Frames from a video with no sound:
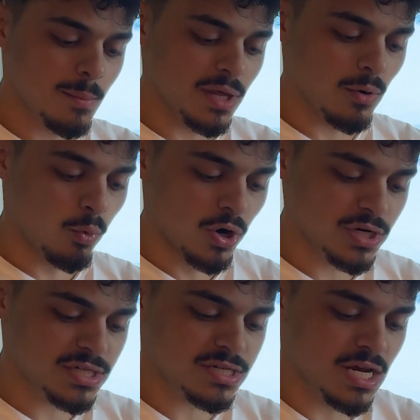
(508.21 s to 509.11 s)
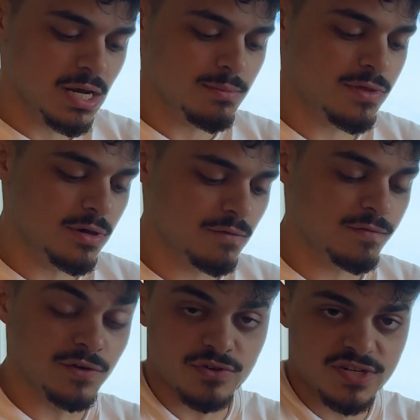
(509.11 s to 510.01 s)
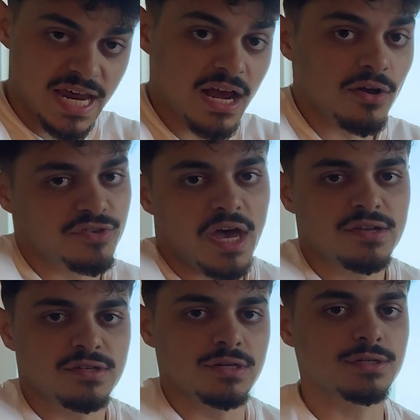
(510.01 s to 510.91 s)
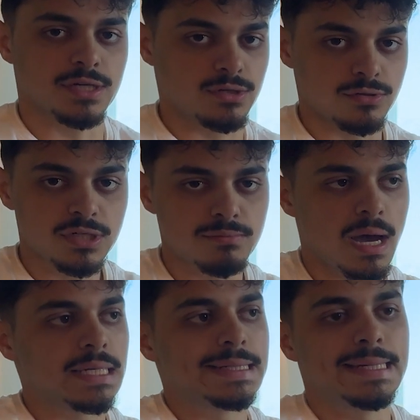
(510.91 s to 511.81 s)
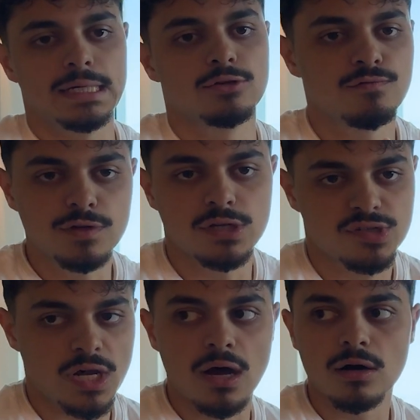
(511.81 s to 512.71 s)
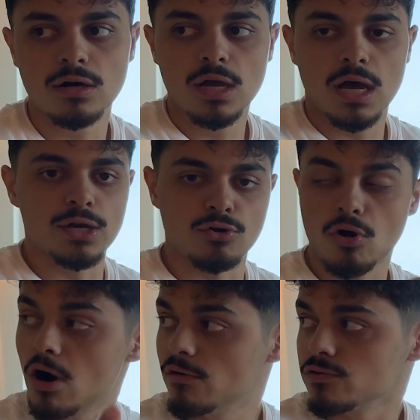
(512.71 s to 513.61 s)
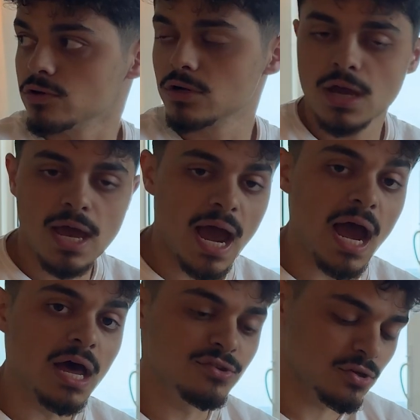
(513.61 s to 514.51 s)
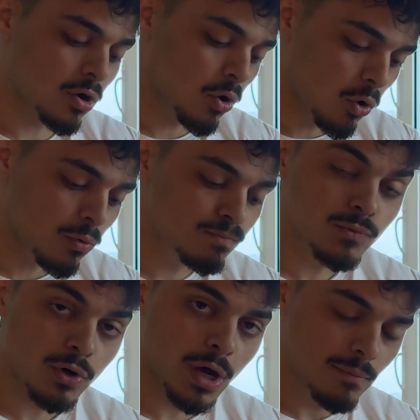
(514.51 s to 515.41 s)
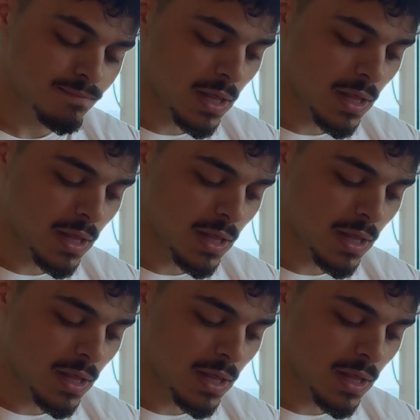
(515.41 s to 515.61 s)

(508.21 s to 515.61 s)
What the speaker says: but it works the same thing for your sales assets like your lead magnet and your VSL and your offer as a whole. Okay?